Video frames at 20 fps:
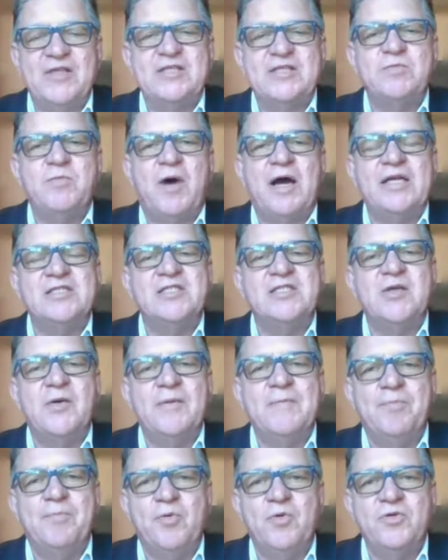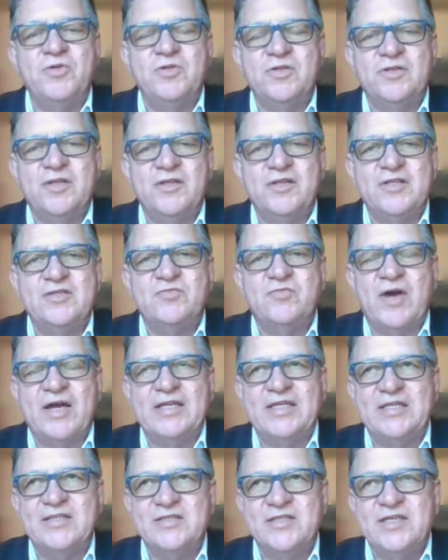That's why it's so important that this
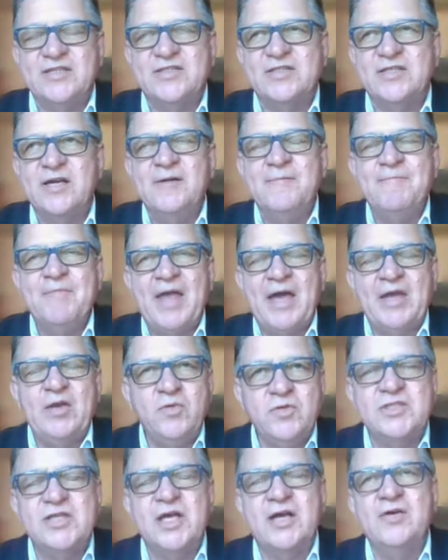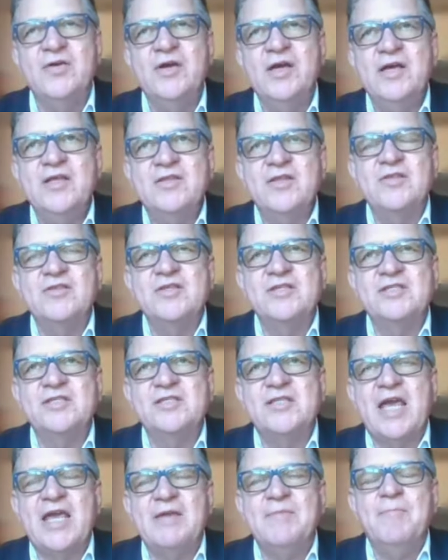right exists. And also that the
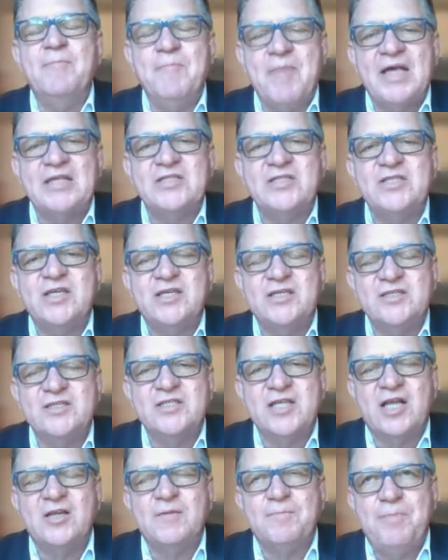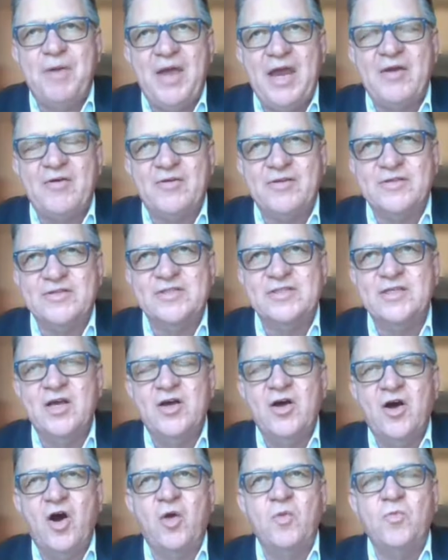state must consult parents
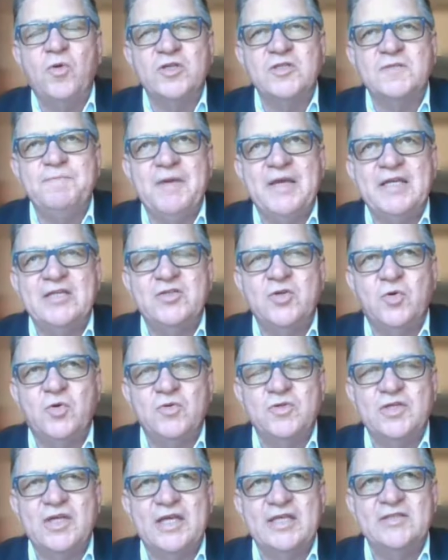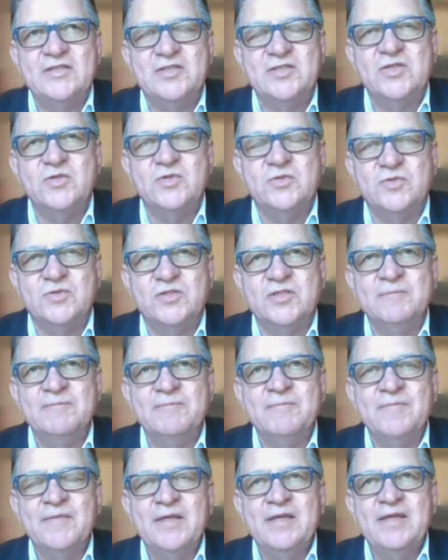on what's being taught in schools.
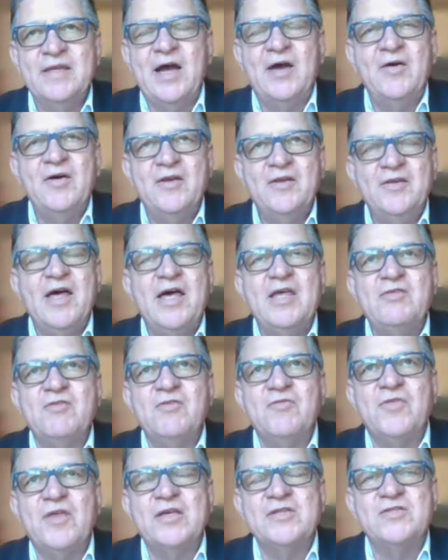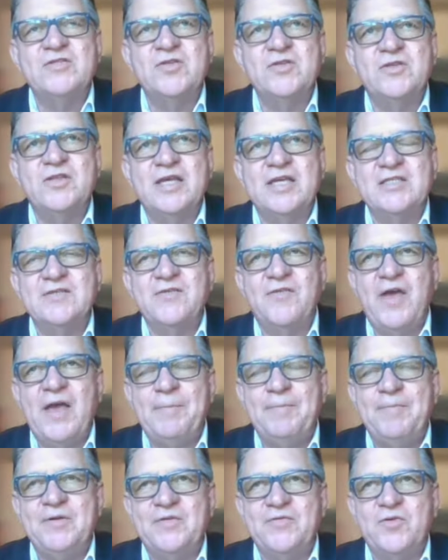Now, neither of those two things have
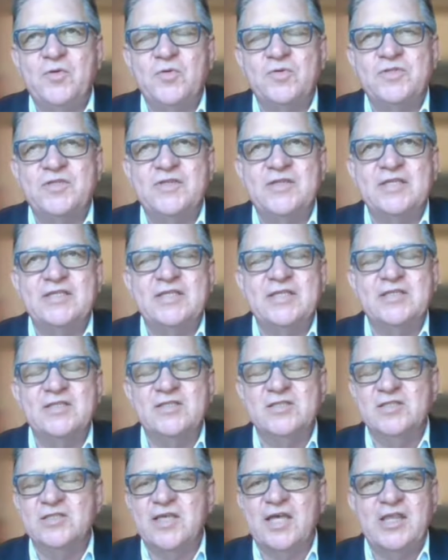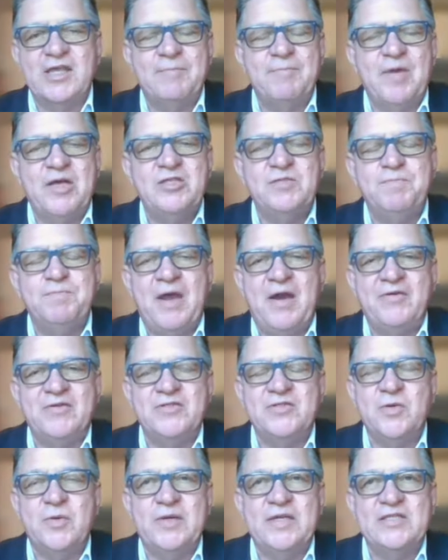happened, of course, in this instance. I think most
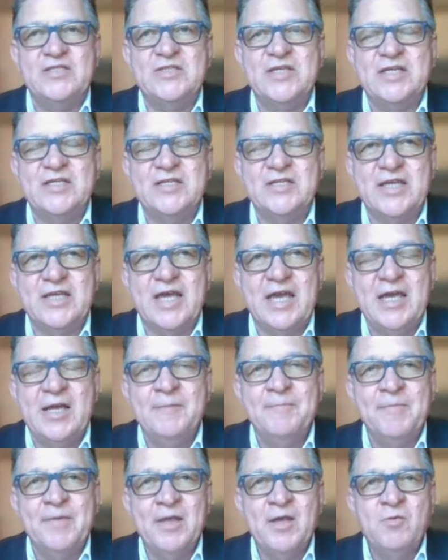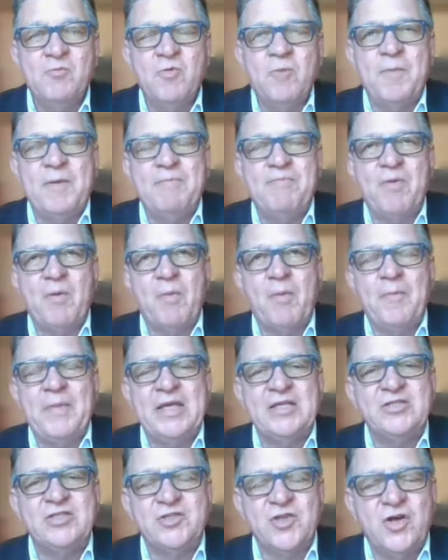parents who are listening today will be
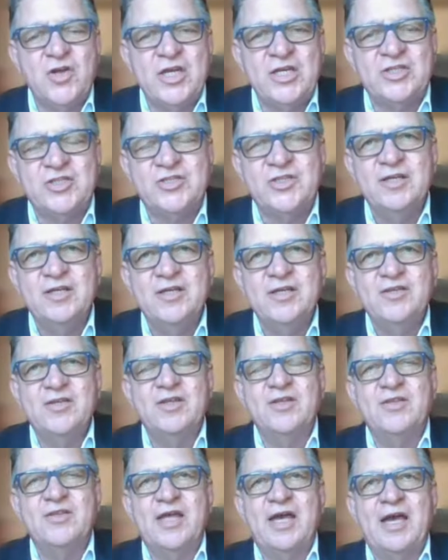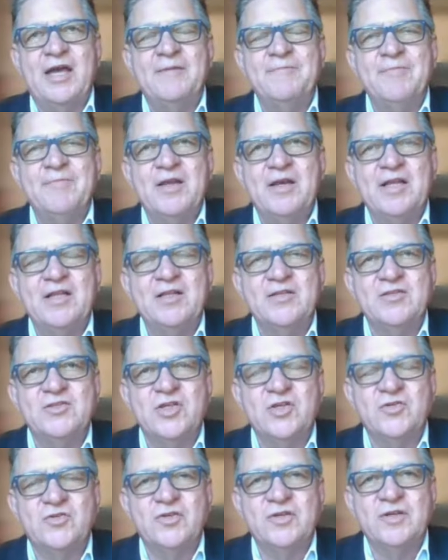probably astonished that their little
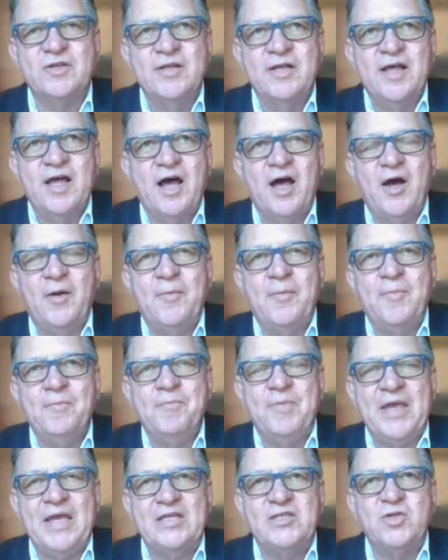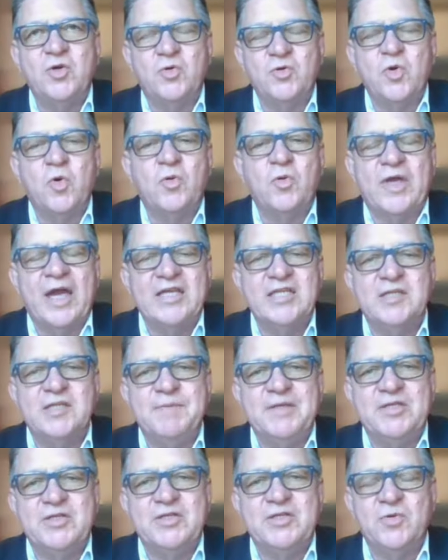children are being taught or going to
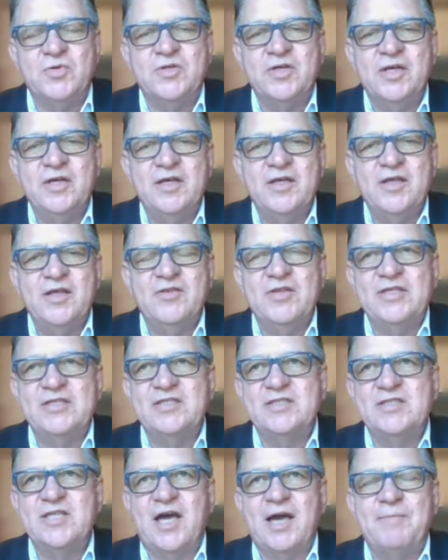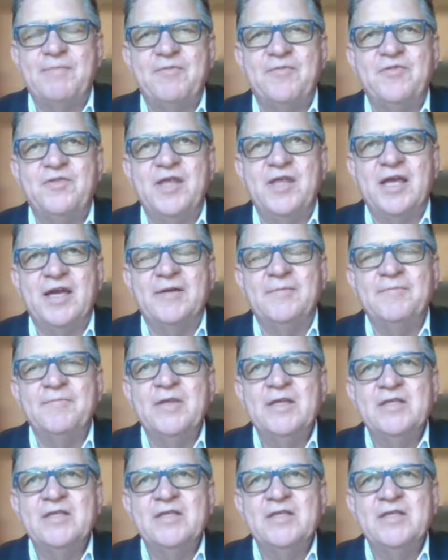be taught this type of thing.